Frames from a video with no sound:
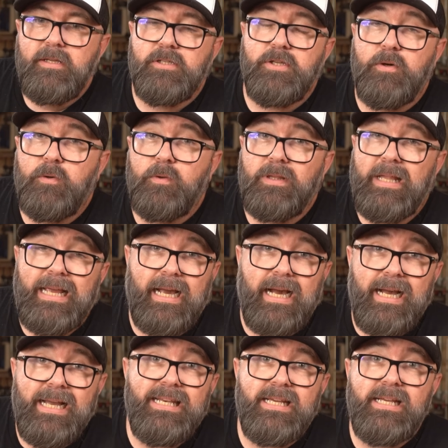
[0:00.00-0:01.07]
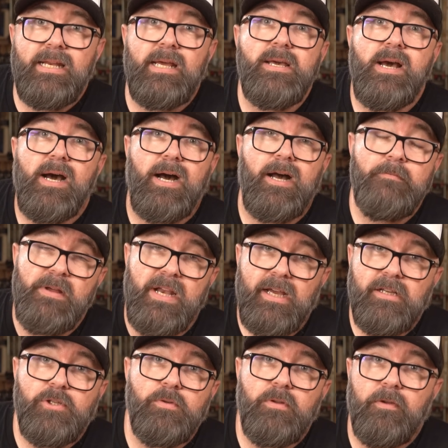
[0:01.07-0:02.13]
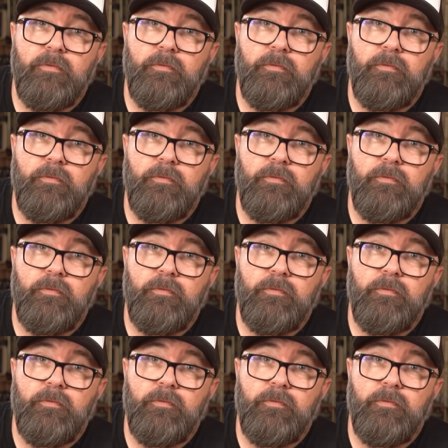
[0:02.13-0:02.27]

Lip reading: So like I did, I'm an xTool